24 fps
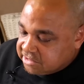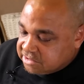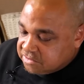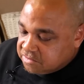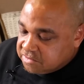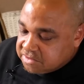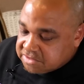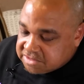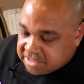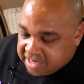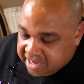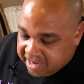so
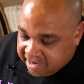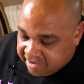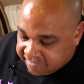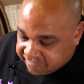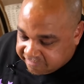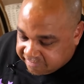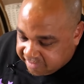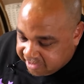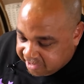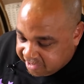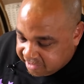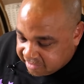once I have
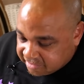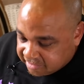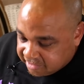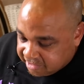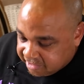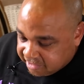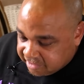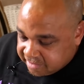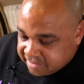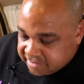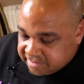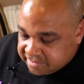that,
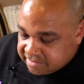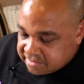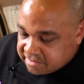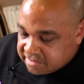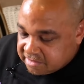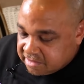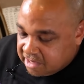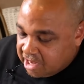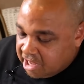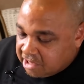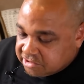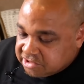like,
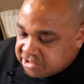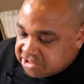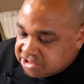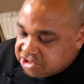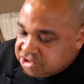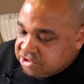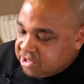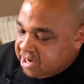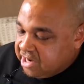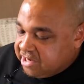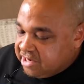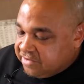I'll just
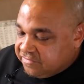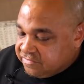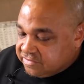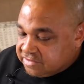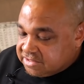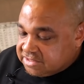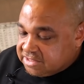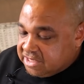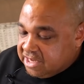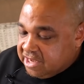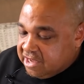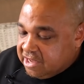try different
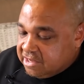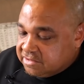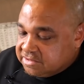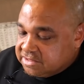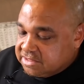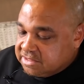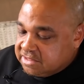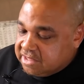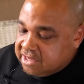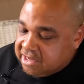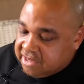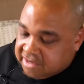sounds
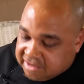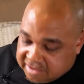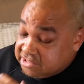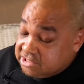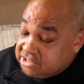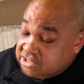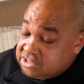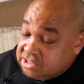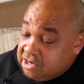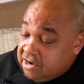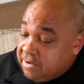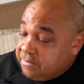and like
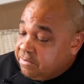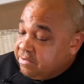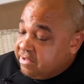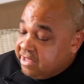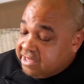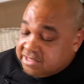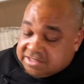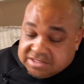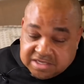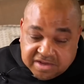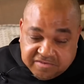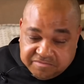just start
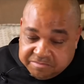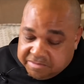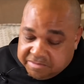playing stuff